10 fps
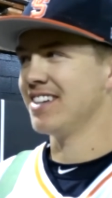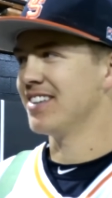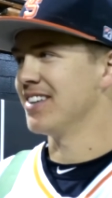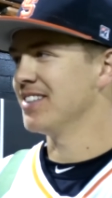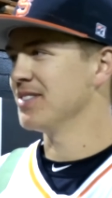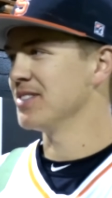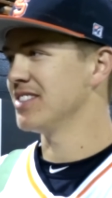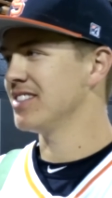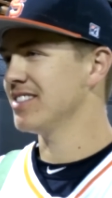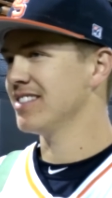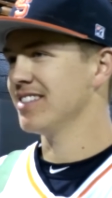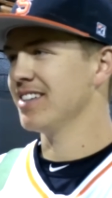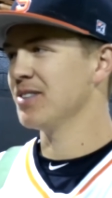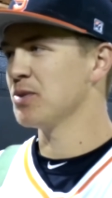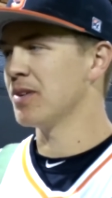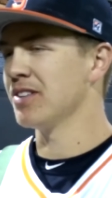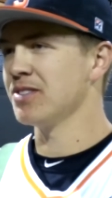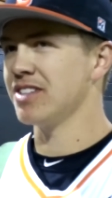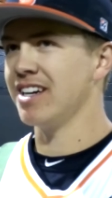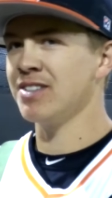don't know, it was it was one of
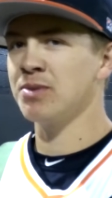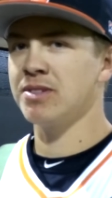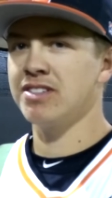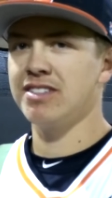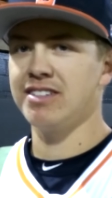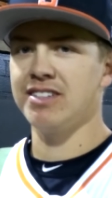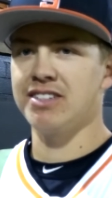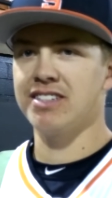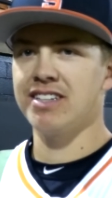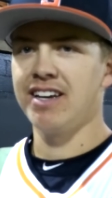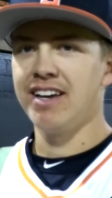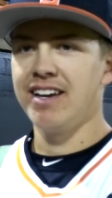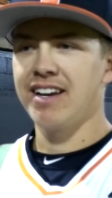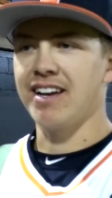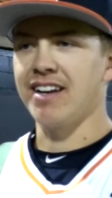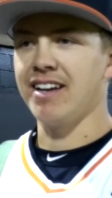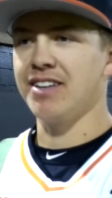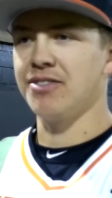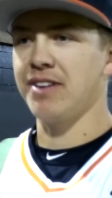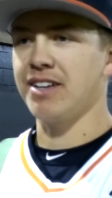those nights where you just kind of had to
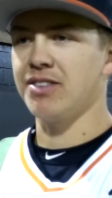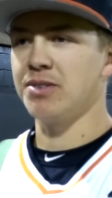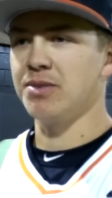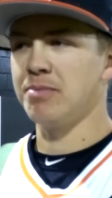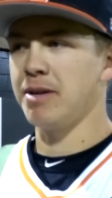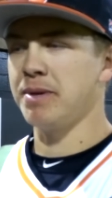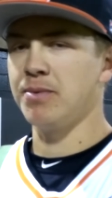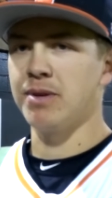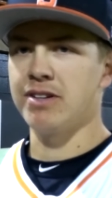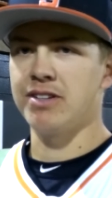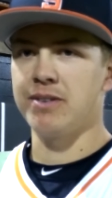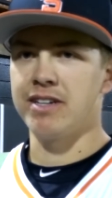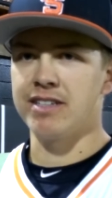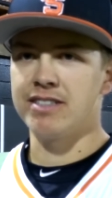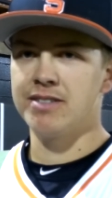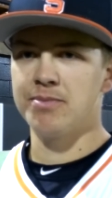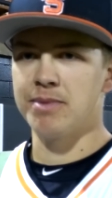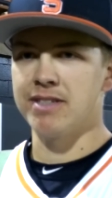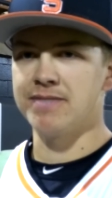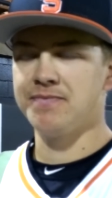fight through maybe one or two innings,
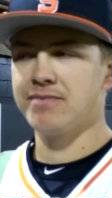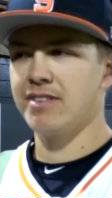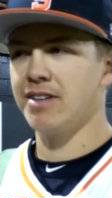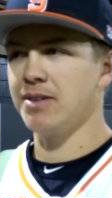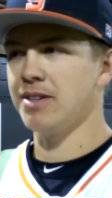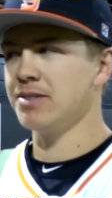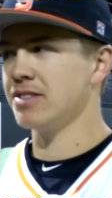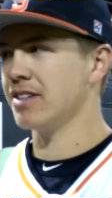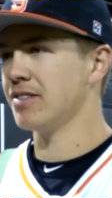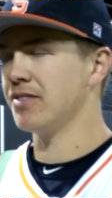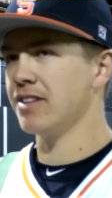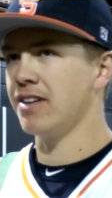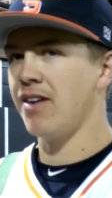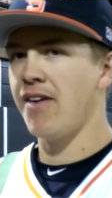but it, it was a good feeling.